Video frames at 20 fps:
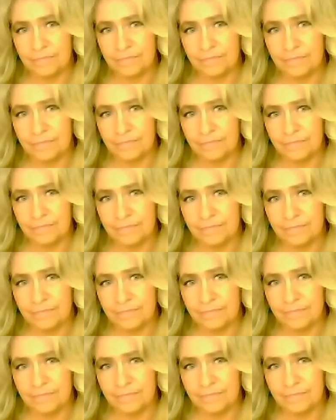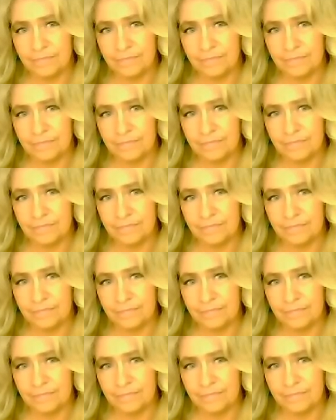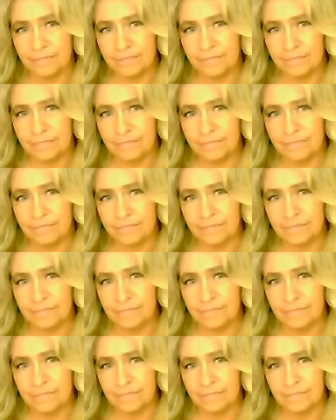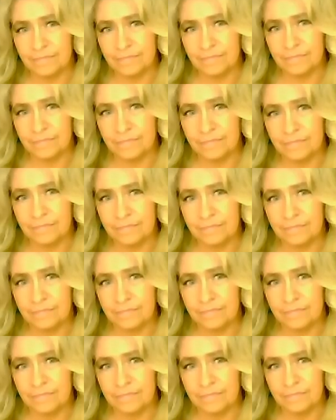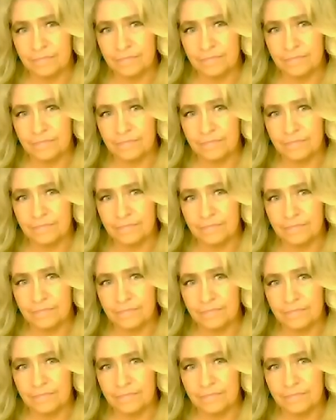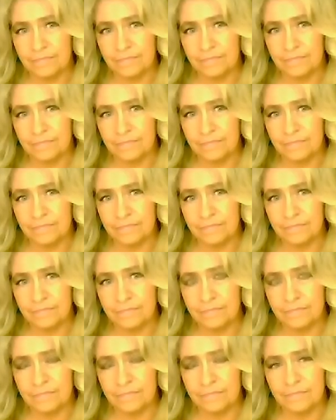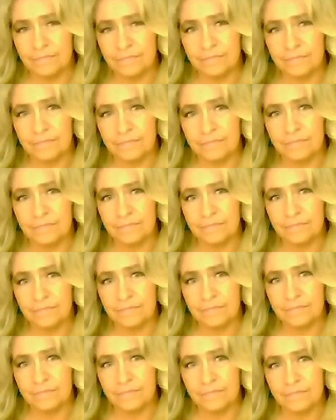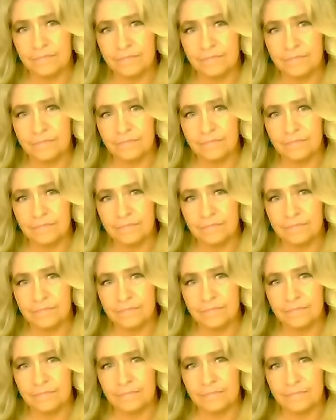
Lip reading: The person shown says nothing.